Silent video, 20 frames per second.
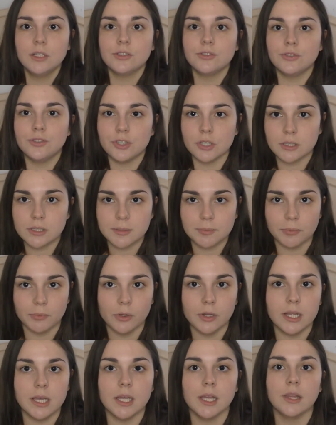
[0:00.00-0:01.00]
just
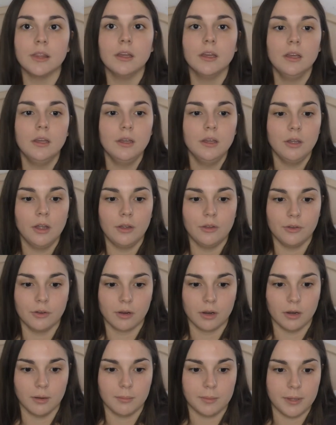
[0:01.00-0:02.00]
breathe,
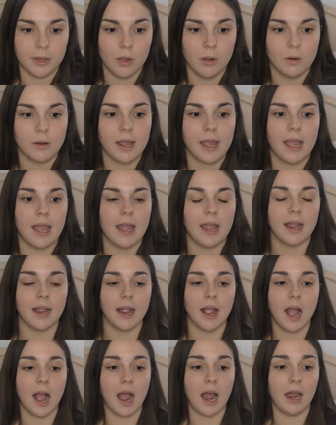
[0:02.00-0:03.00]
you're gonna be
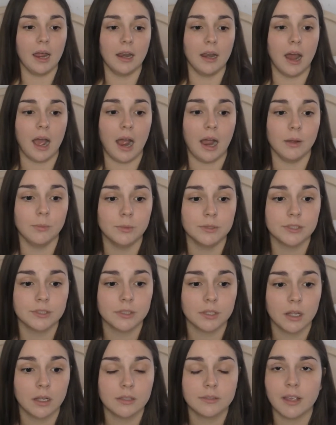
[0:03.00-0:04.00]
okay. And I
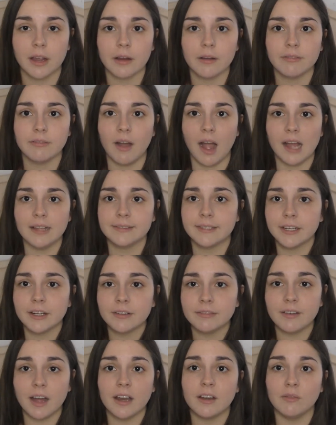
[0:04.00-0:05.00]
was terrified
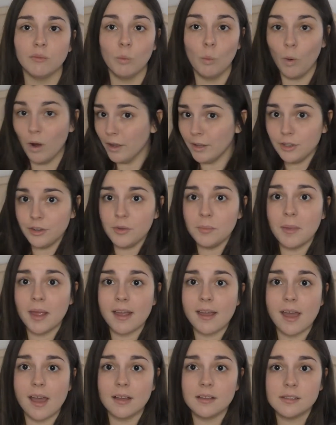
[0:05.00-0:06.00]
of what, you
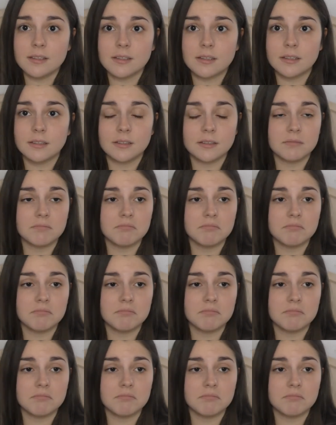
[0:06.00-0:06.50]
may ask?